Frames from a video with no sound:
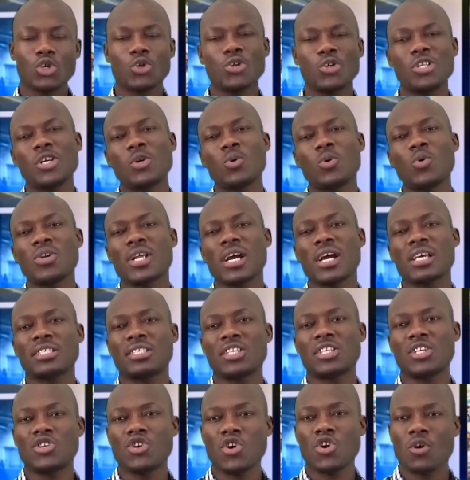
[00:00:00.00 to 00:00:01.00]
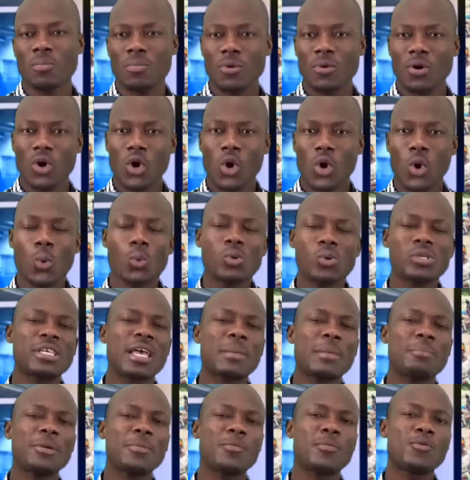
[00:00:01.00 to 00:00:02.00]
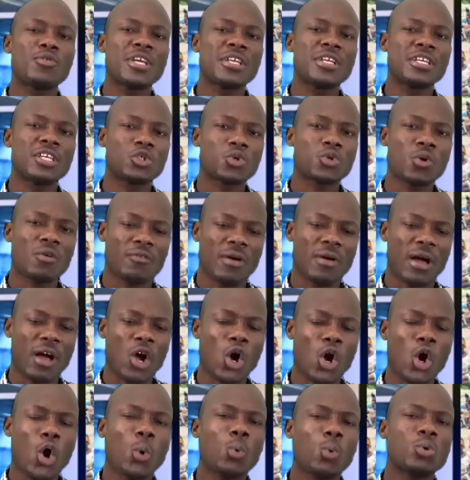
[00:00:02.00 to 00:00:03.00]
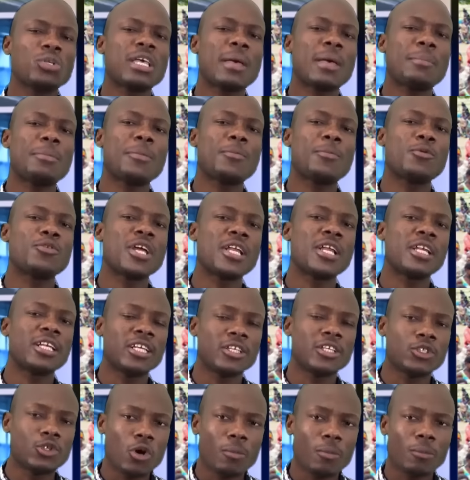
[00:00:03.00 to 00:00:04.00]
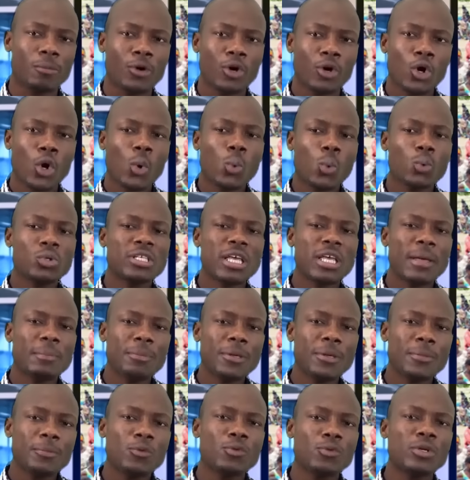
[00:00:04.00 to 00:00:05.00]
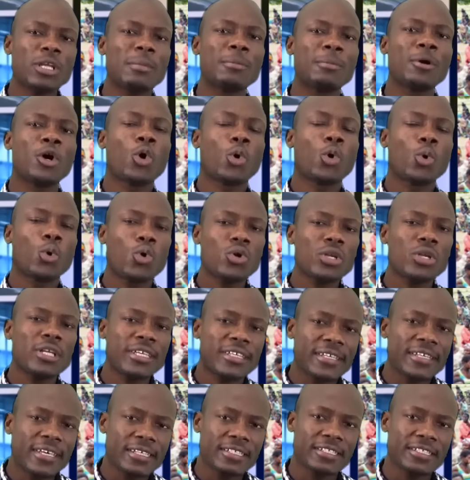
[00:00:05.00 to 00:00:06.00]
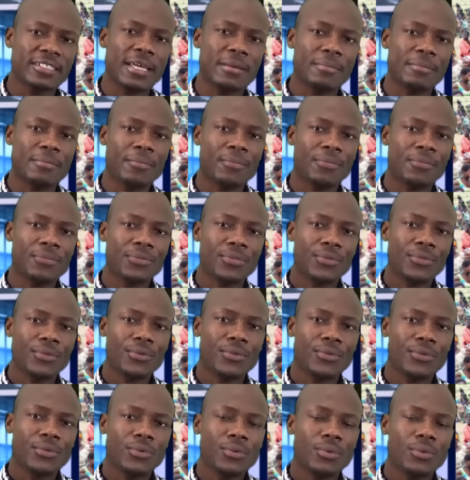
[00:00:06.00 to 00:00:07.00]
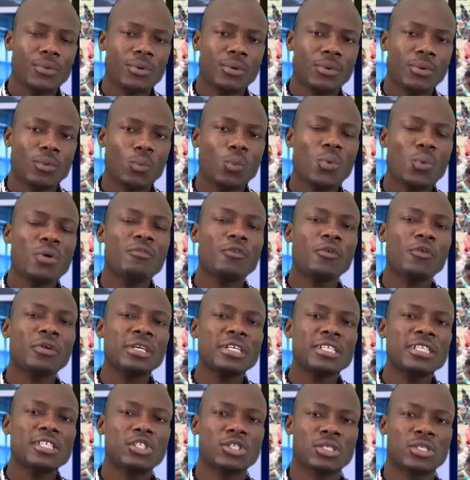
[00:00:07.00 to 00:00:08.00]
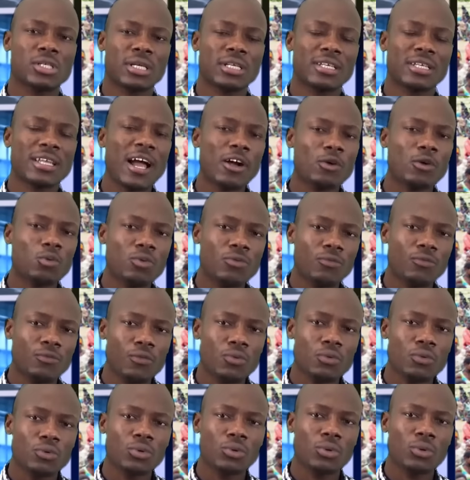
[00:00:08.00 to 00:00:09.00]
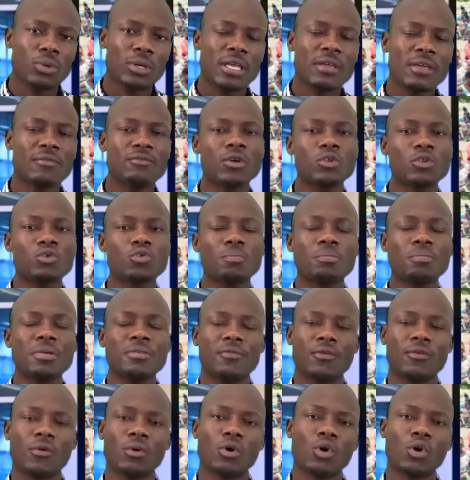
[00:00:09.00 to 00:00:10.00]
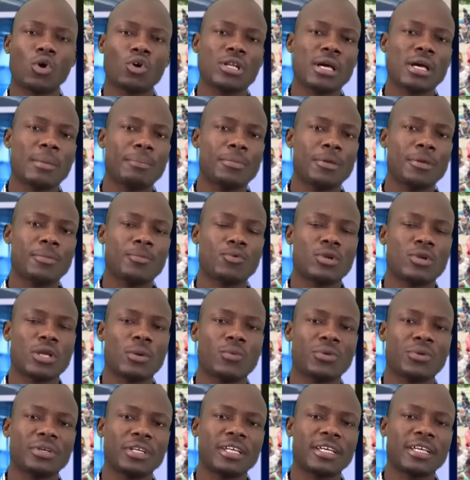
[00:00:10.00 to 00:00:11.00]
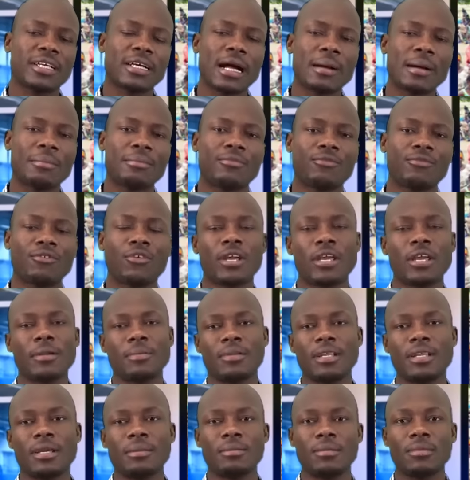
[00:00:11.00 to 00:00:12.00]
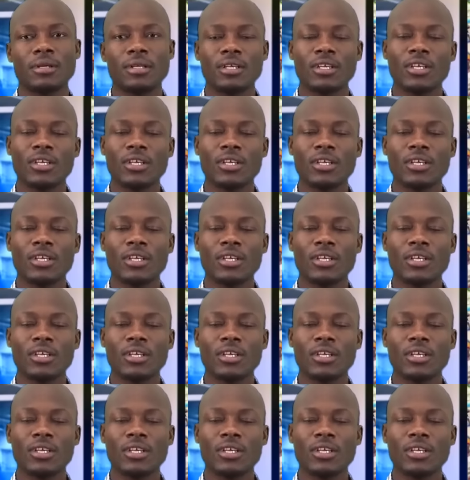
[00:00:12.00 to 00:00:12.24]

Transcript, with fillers: If they go na stadium, we say people in the sofa, we say people in the dome, we say people call they catch them. We for eat that good food, if not to be for other people and what they come for help them.